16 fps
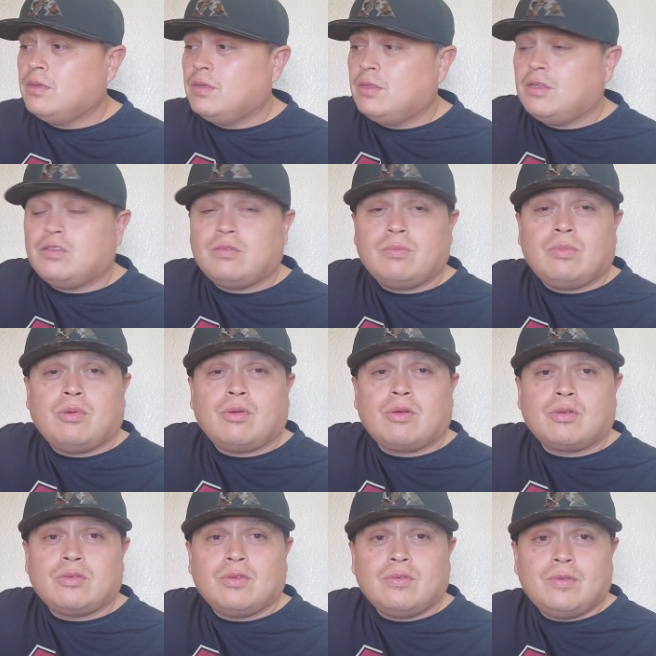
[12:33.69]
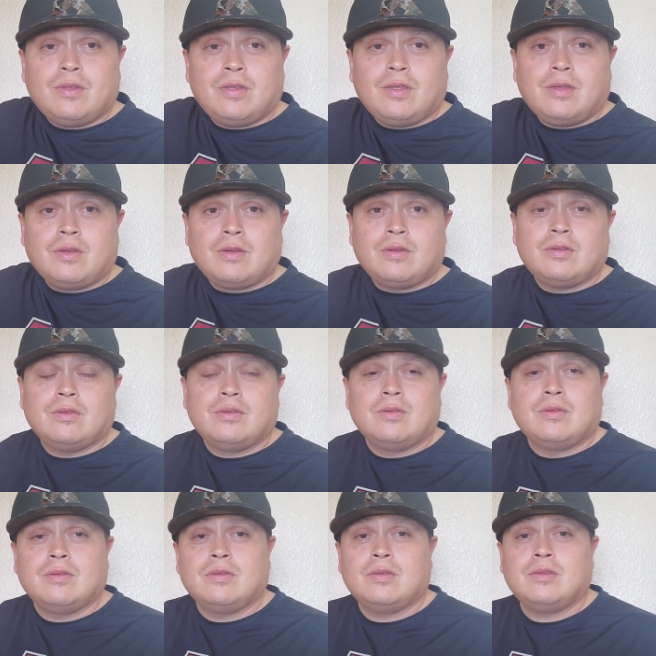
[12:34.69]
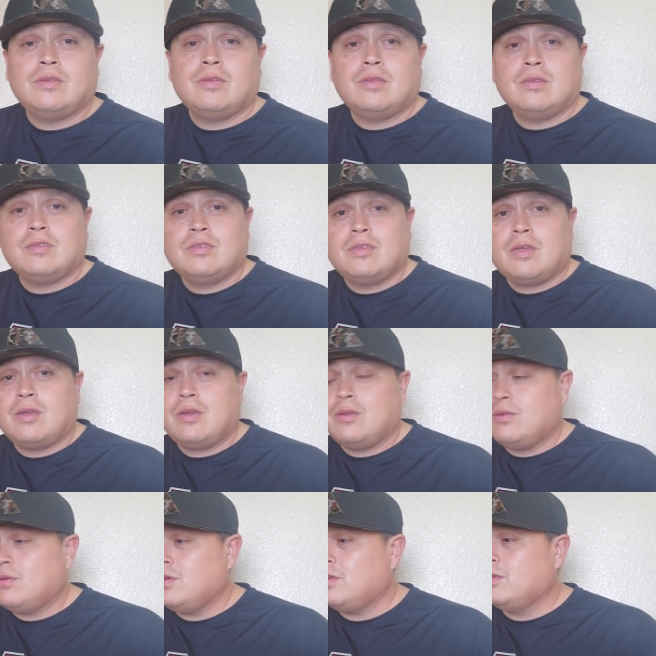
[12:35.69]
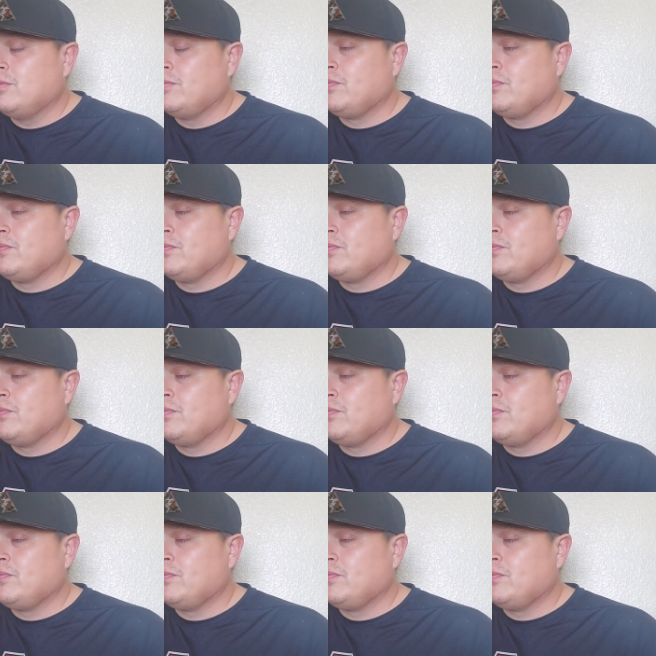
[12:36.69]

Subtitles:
that's parked over there to the side, right?